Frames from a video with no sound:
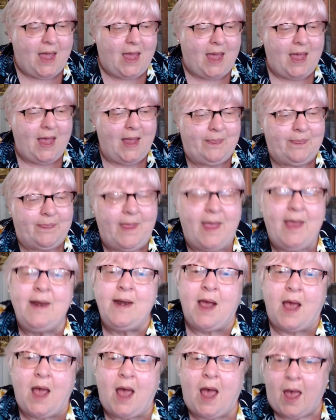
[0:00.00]
And then
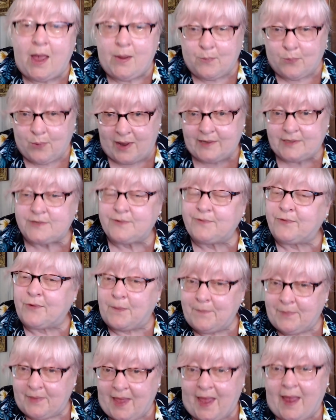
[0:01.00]
I went
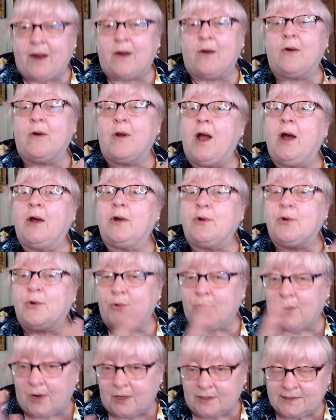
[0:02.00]
from there
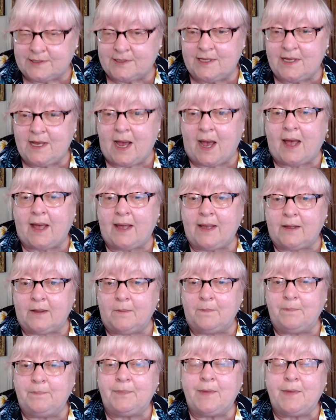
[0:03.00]
across the aisle